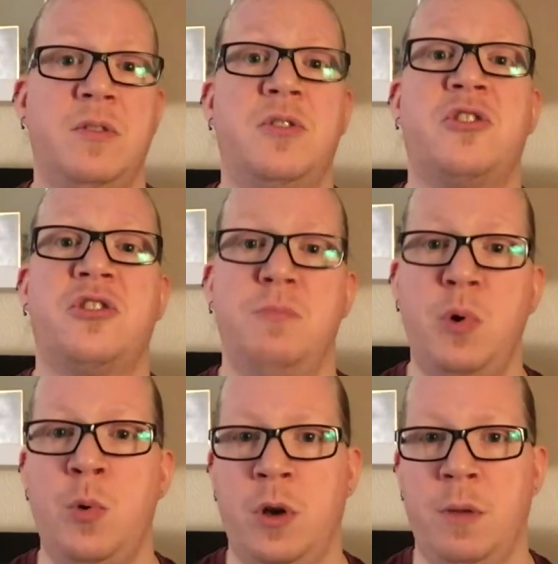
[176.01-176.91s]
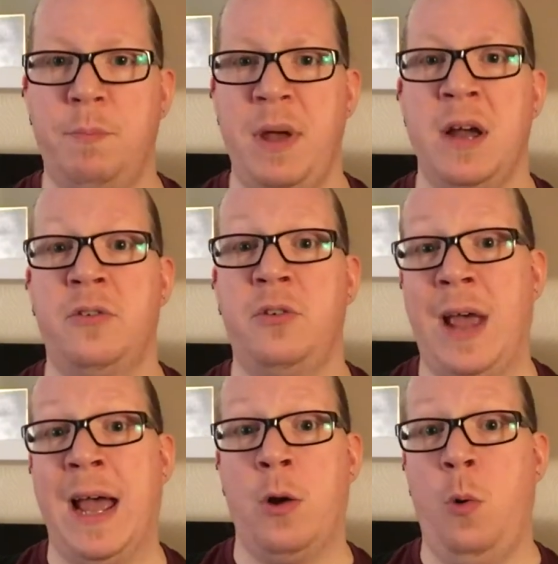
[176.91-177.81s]
Small compared to
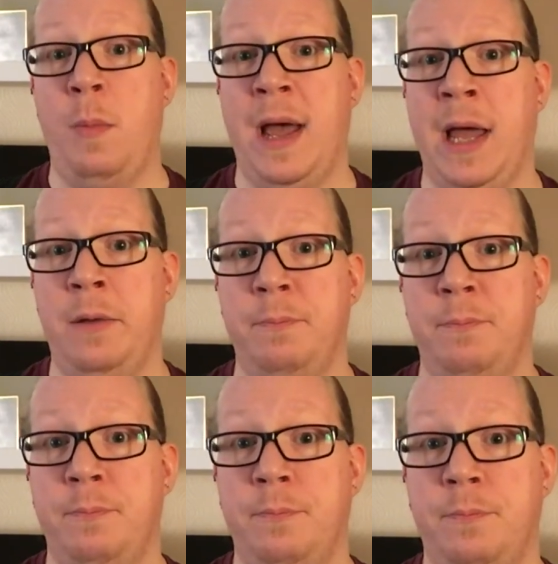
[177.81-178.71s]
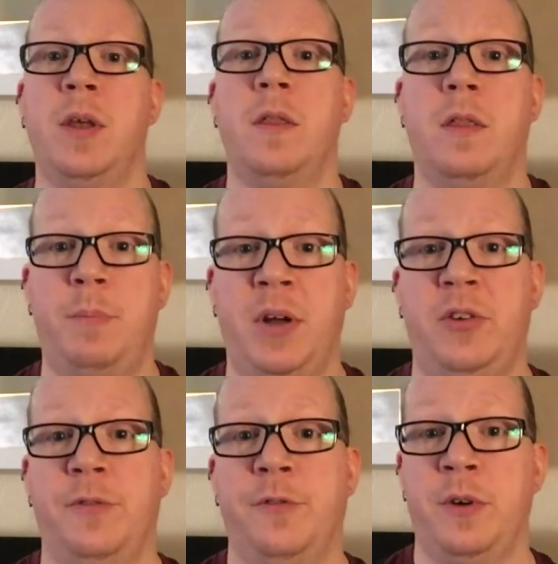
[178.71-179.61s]
Aquaman. The
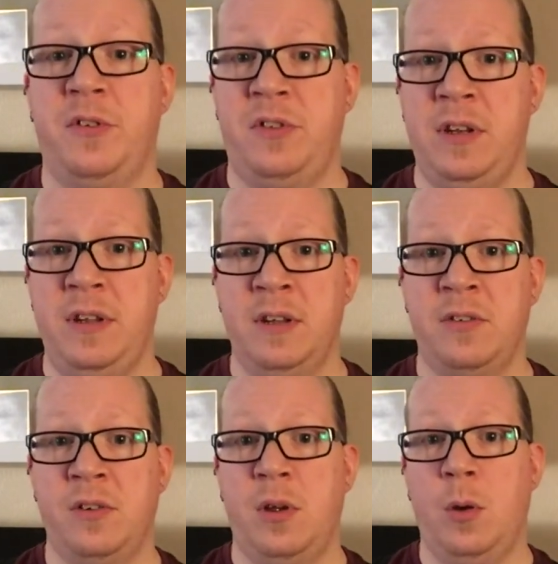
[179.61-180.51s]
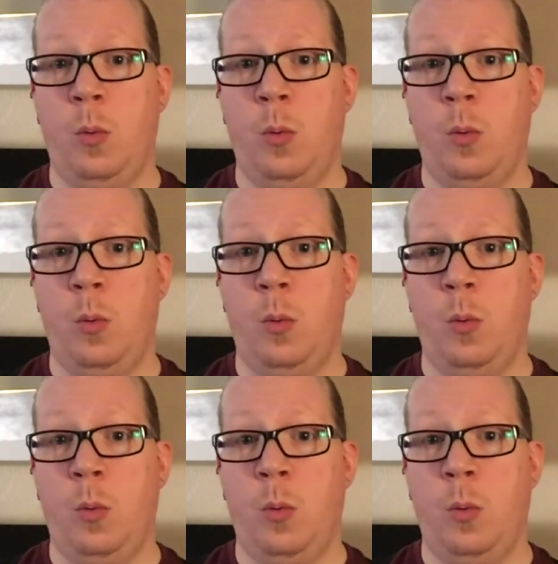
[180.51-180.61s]
budget for Insidious,